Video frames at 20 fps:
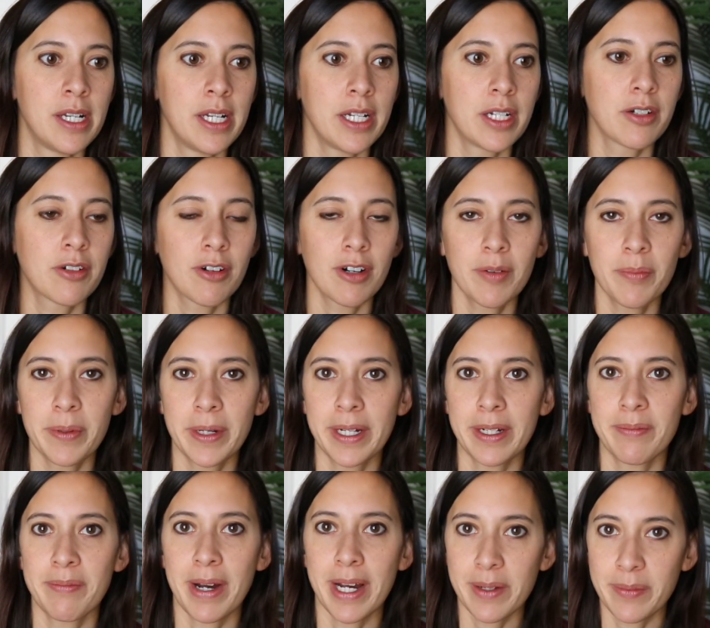
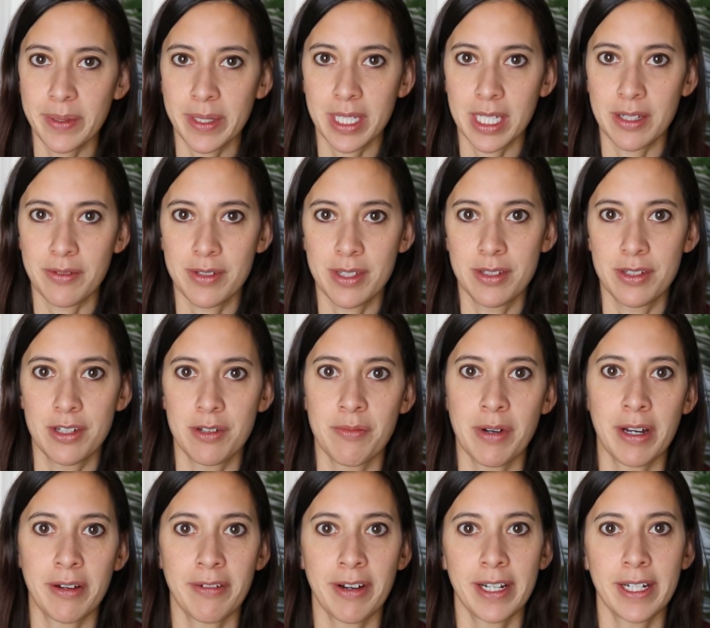incorporate my beliefs into
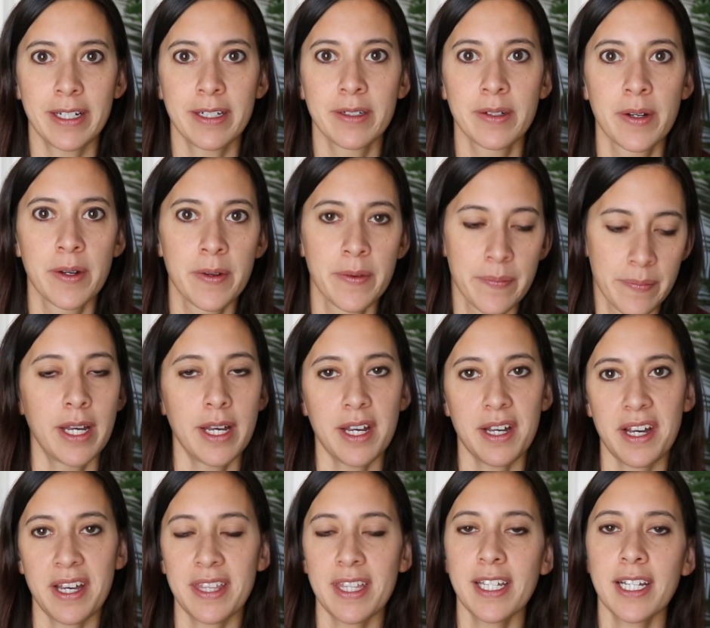my writing.
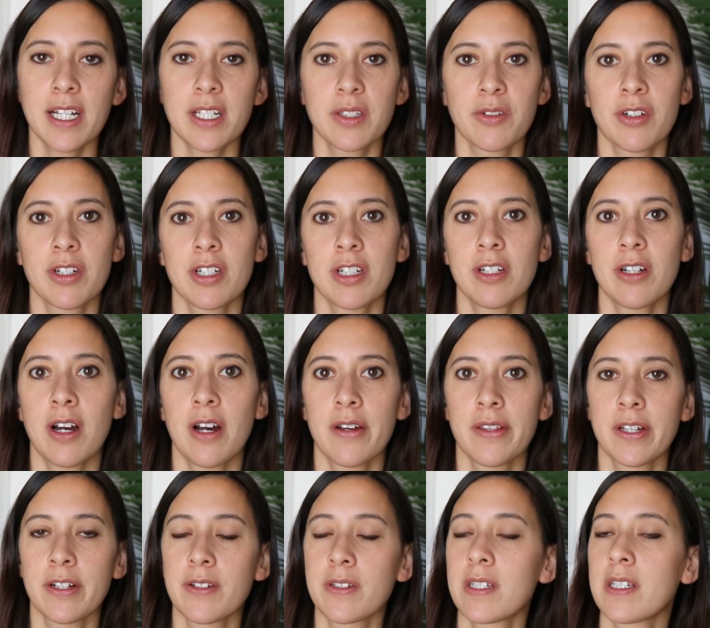I think as Christian
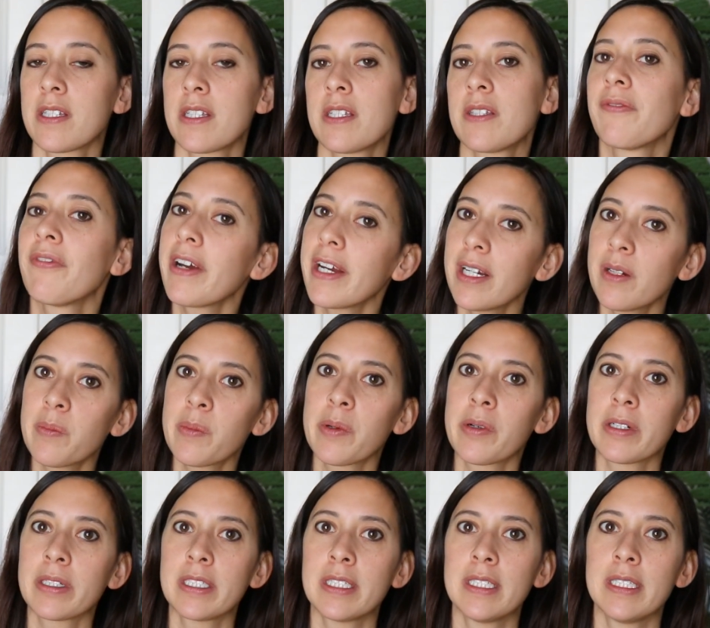authors, this is very
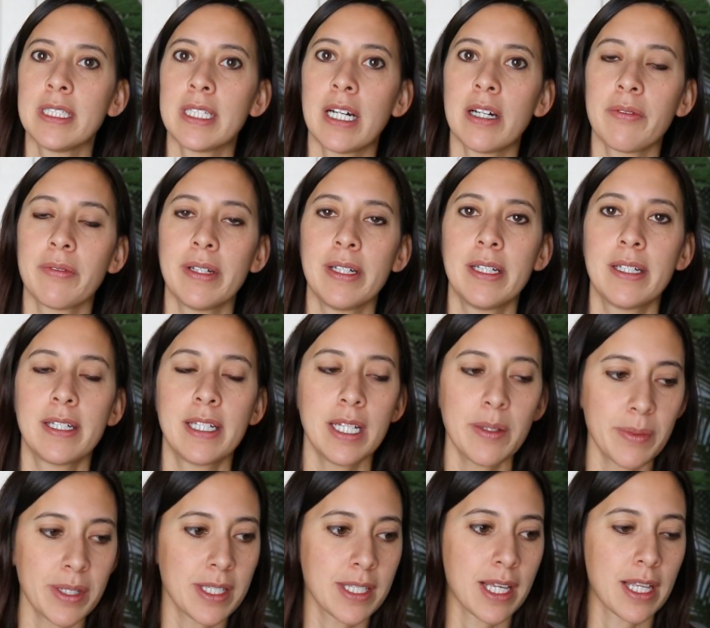important that we
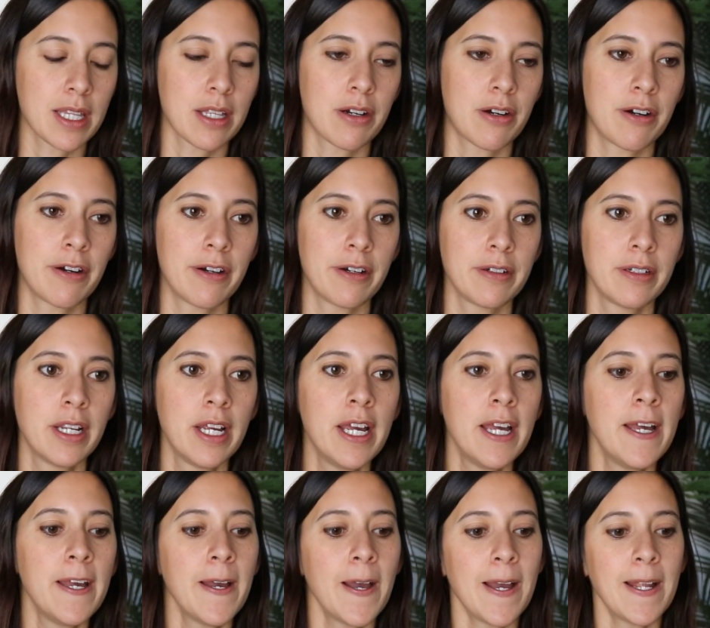keep this at the heart.
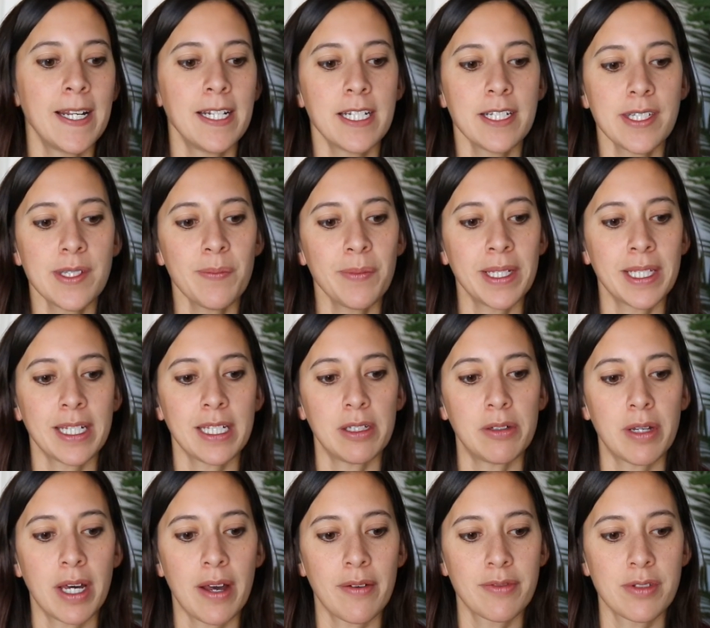And it doesn't mean that you
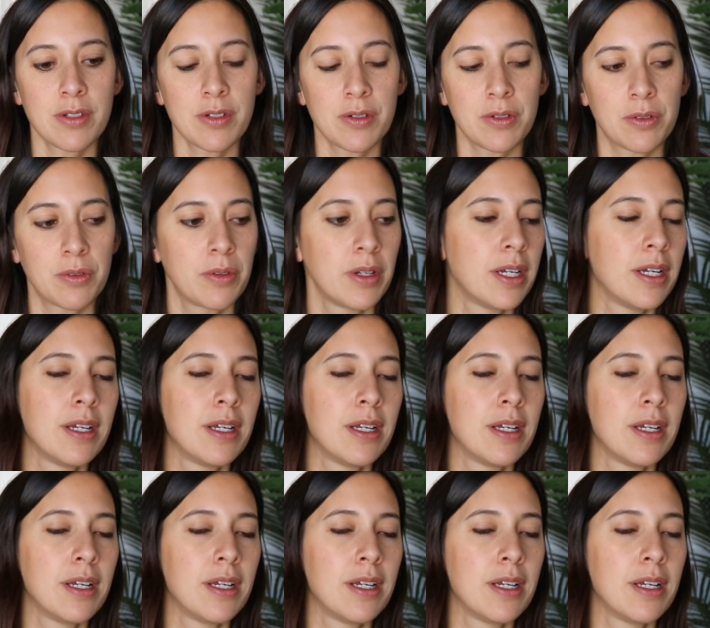have to